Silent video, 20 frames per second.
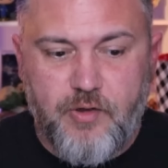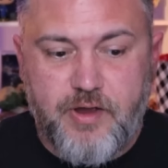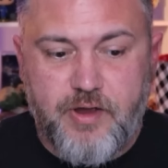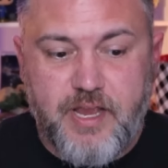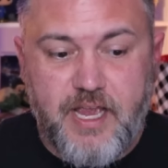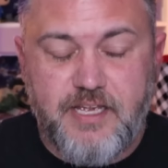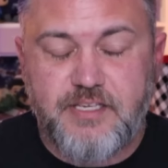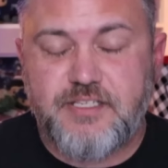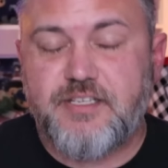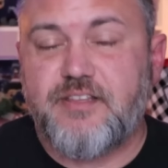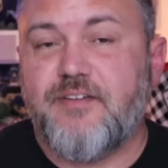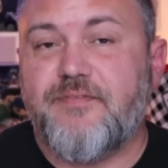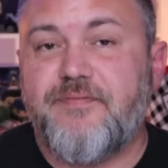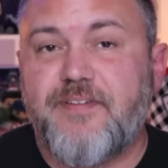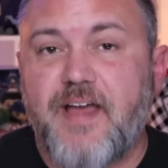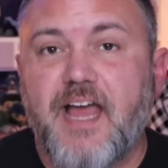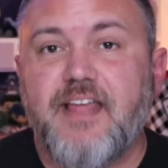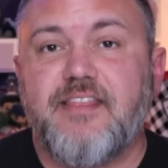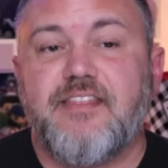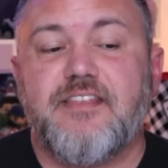okay so the
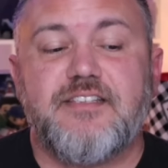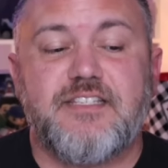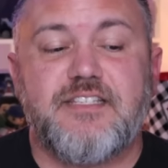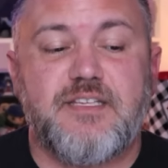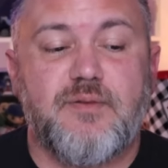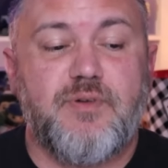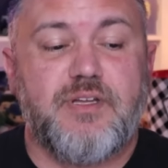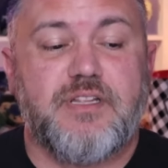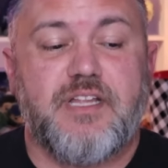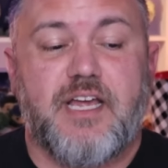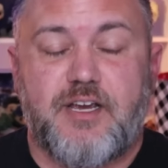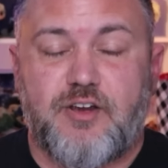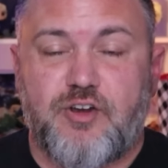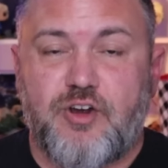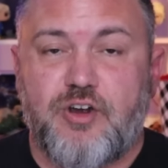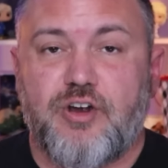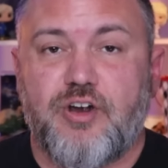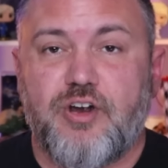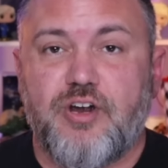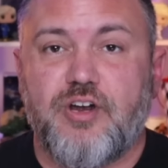fact that someone like
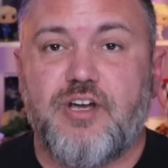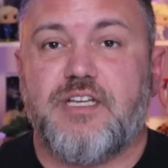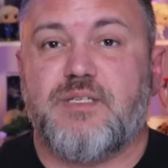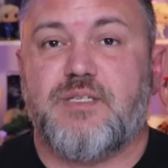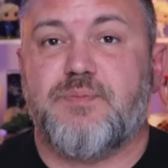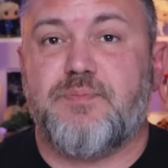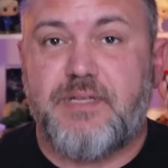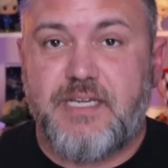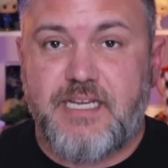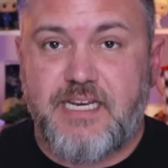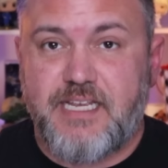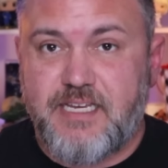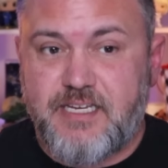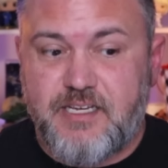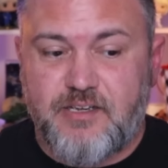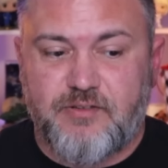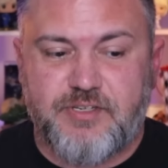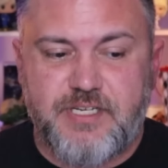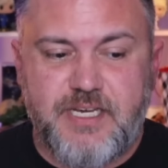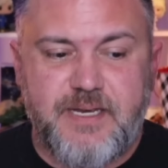her is pleading
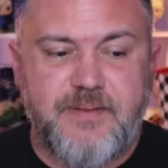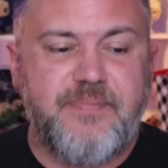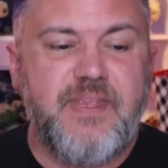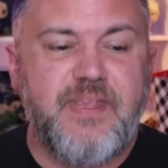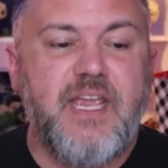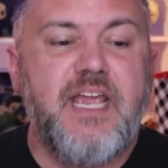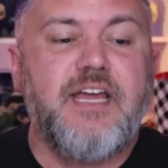guilty